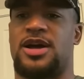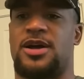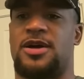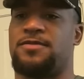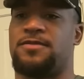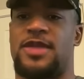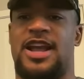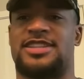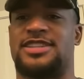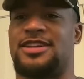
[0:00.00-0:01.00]
Um,
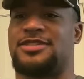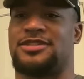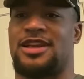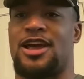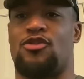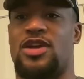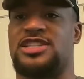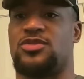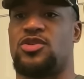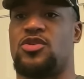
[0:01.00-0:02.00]
like I said, this is a great
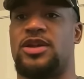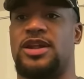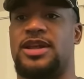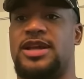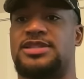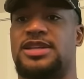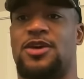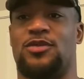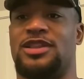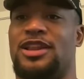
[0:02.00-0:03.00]
team we're going against.
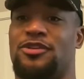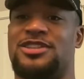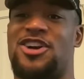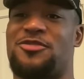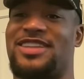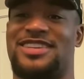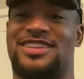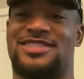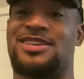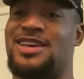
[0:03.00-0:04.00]
Uh, we literally talk about
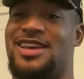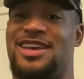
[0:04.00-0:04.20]
this